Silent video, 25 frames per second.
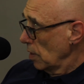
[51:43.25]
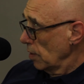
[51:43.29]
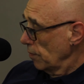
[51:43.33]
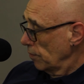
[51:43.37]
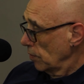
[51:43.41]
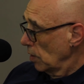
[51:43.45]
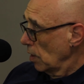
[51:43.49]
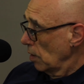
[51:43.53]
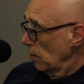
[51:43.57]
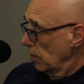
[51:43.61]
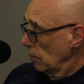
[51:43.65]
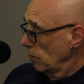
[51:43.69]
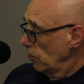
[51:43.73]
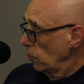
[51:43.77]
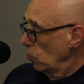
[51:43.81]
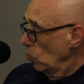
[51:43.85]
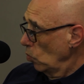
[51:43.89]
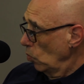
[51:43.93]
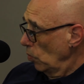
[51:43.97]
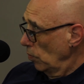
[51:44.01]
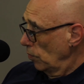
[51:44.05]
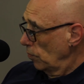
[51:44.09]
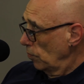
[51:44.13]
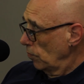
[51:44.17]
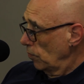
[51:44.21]
going
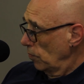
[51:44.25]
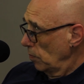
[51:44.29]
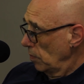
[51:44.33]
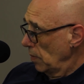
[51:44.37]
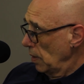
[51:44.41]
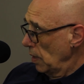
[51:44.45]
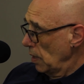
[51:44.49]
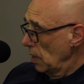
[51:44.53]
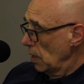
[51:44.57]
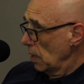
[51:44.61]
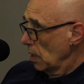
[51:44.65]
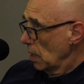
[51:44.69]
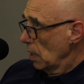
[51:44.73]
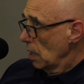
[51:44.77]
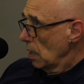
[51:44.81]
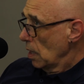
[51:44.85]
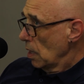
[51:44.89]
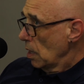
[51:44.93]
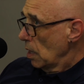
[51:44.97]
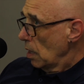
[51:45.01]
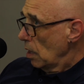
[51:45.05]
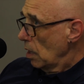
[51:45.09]
forwards for me. Yeah.